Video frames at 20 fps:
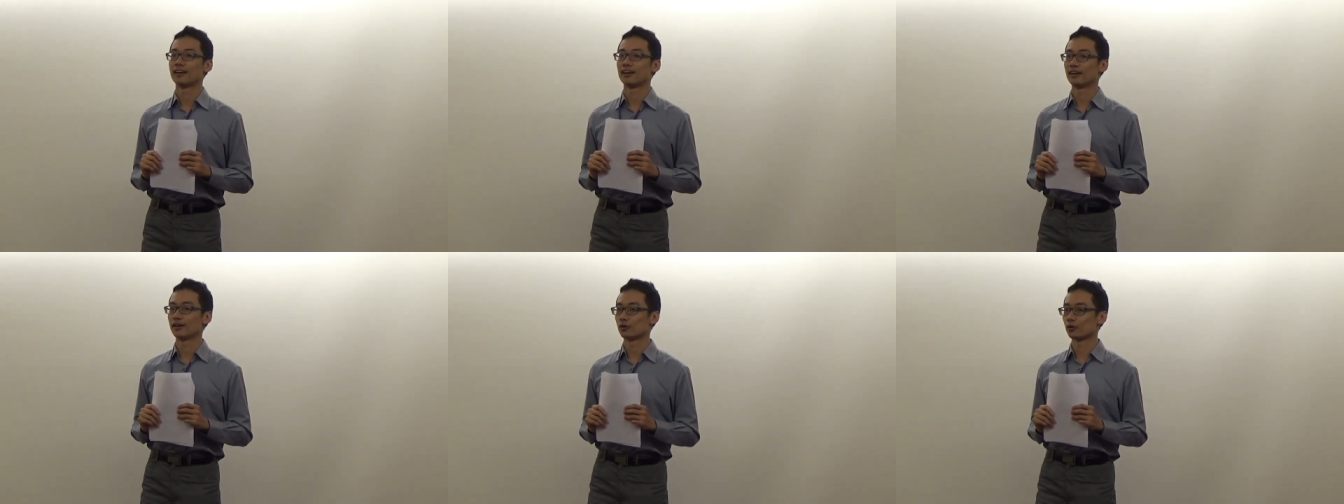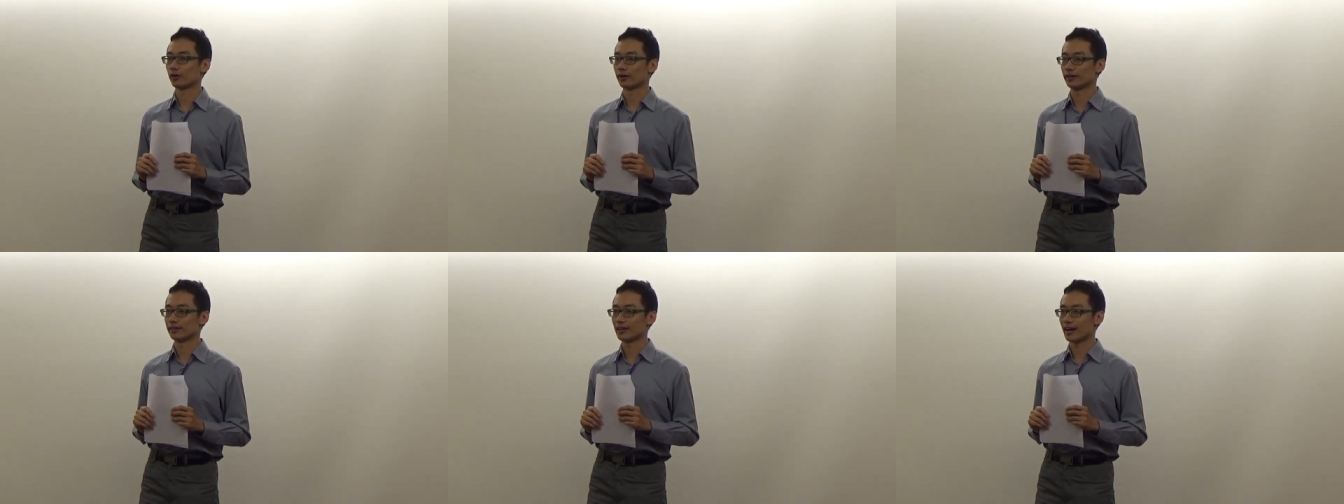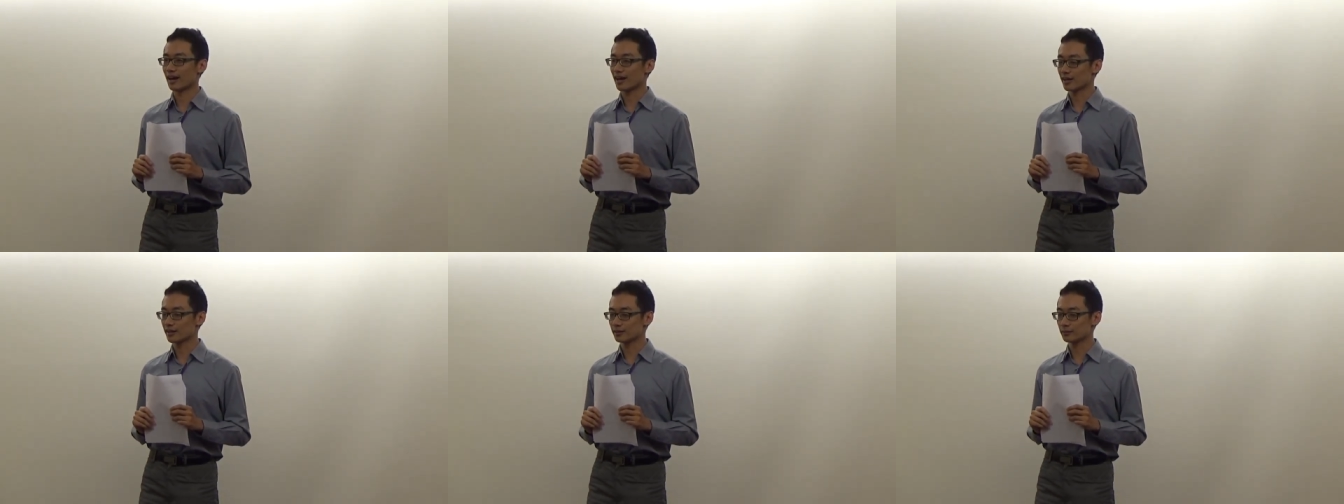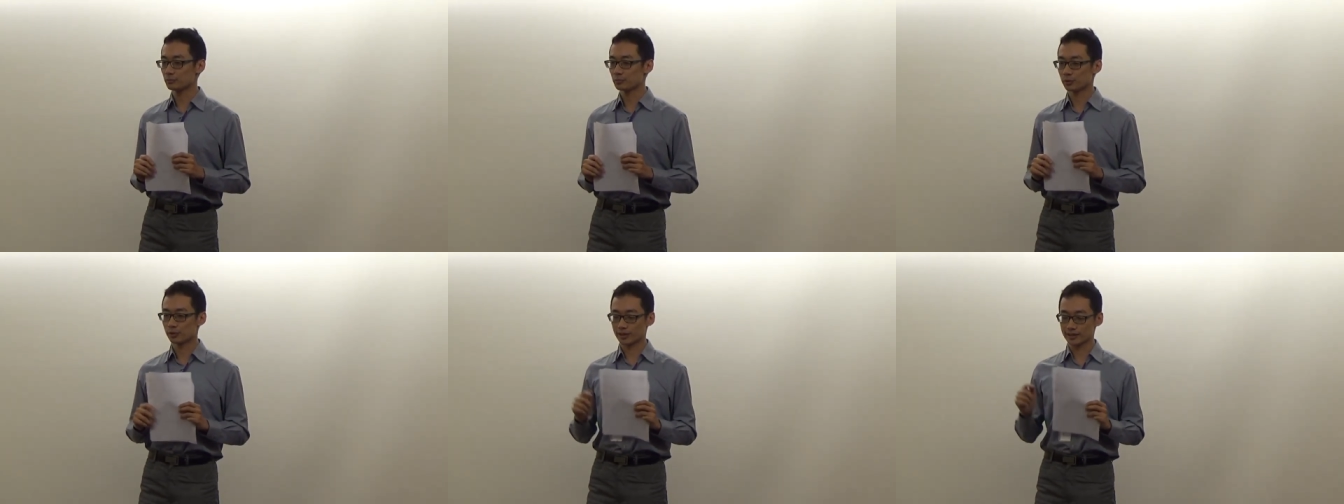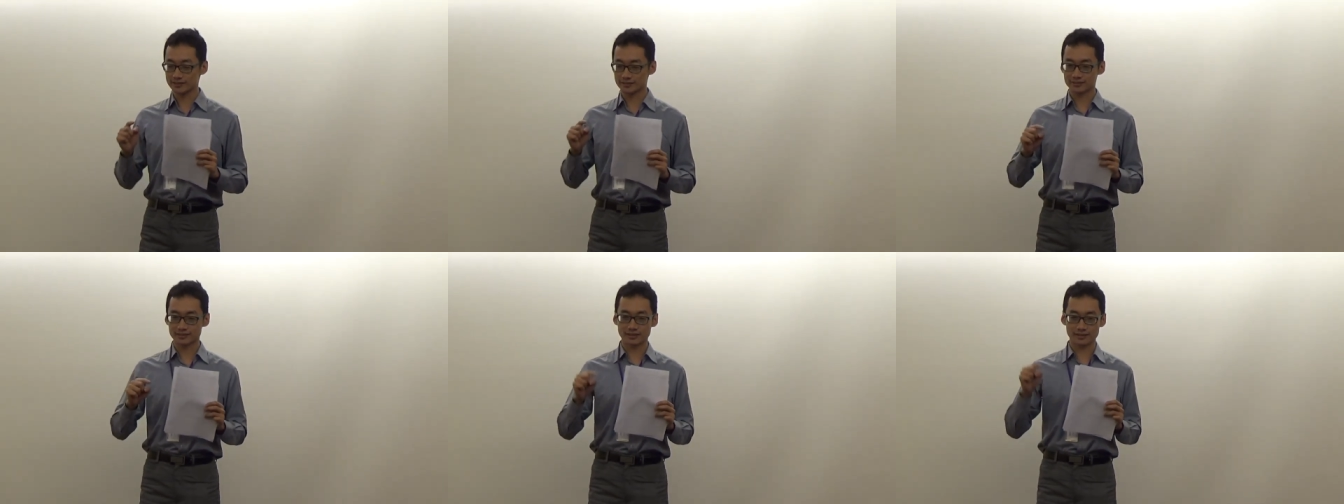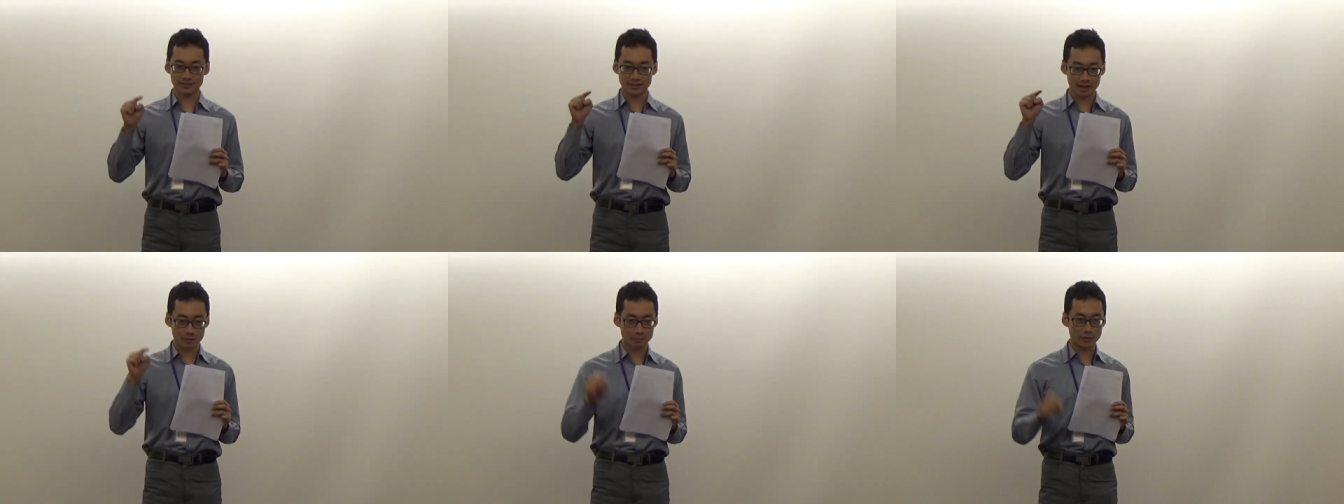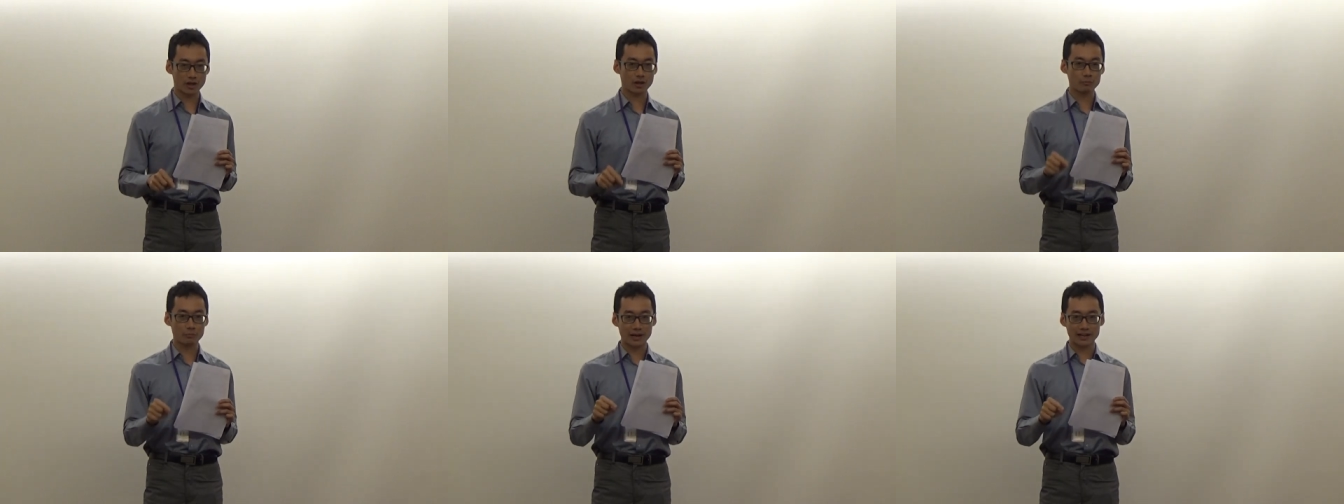And when I press the
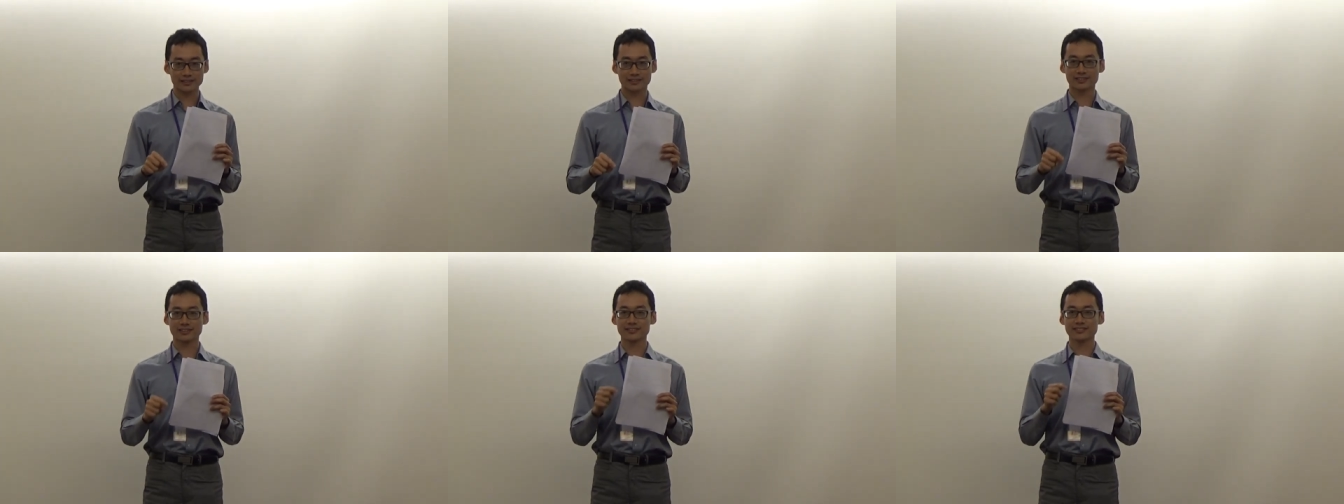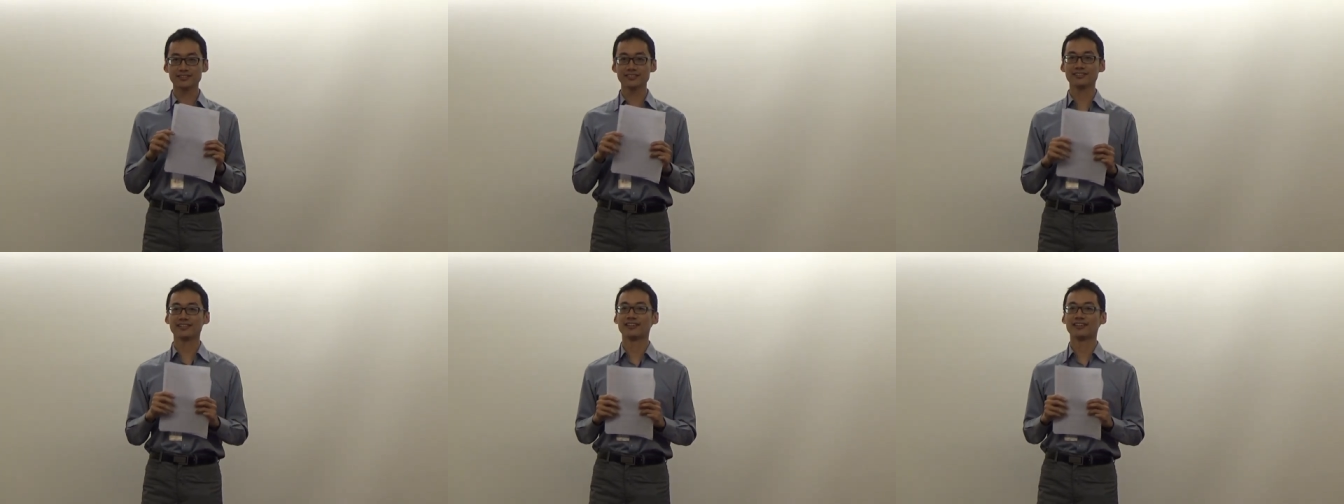compile button,